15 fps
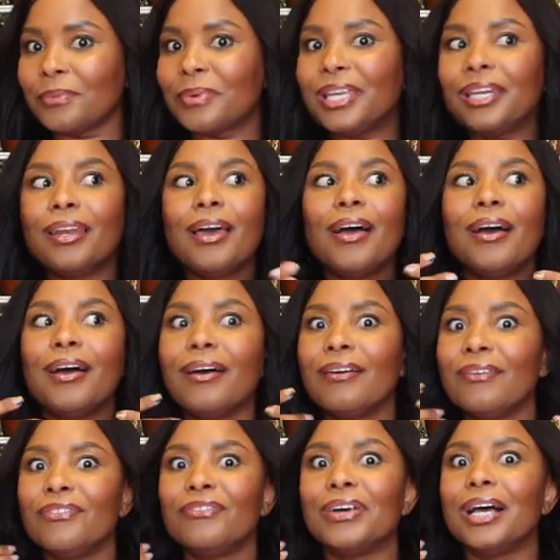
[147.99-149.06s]
We
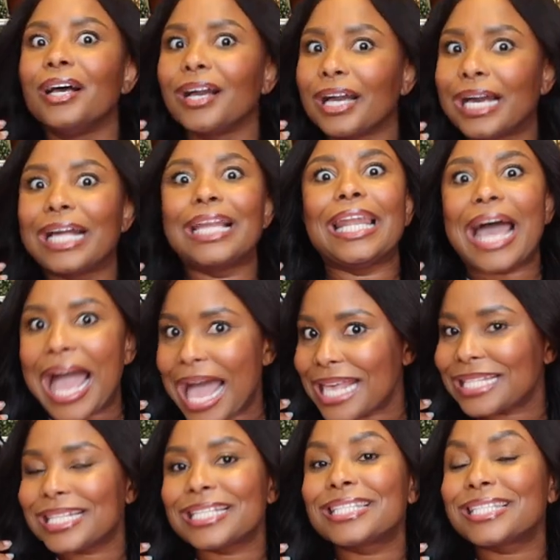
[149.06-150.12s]
love
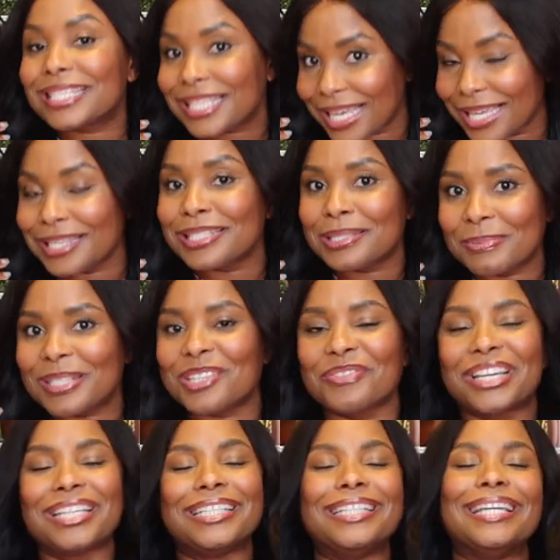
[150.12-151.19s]
glass skin
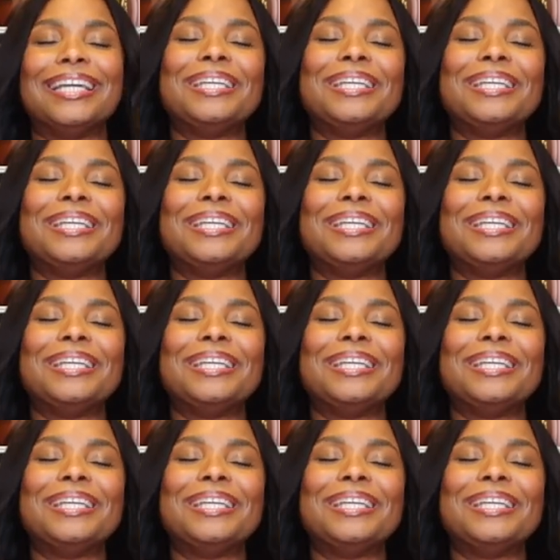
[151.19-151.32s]
specifically.